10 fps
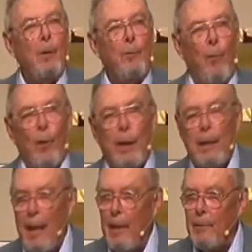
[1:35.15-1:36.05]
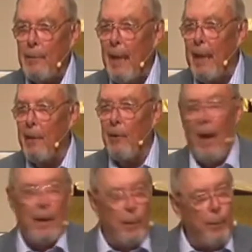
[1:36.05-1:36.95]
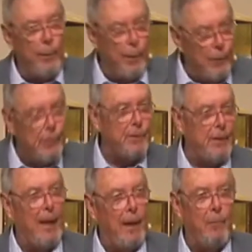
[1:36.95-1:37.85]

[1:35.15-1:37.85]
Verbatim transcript: 40 days later, on a Thursday,